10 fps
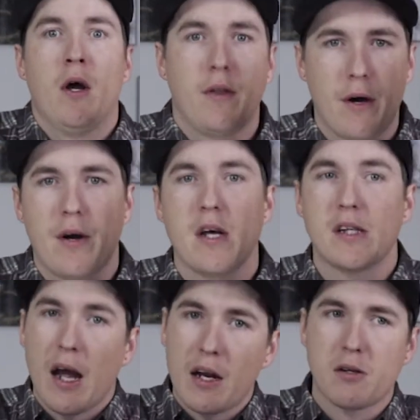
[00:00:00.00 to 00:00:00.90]
there it is,
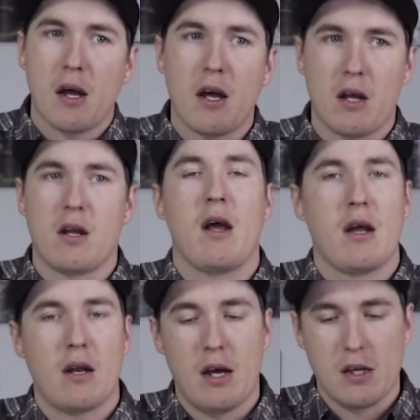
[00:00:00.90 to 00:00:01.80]
and
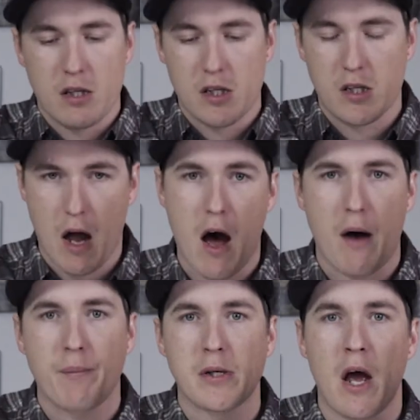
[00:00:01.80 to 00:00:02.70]
it
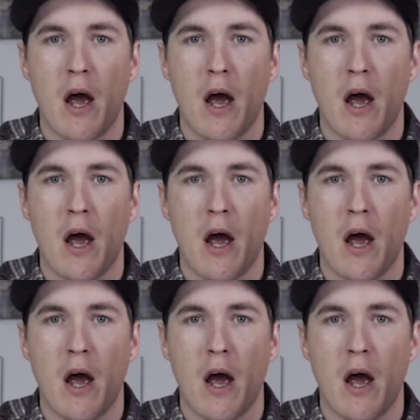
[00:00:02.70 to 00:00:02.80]
stops.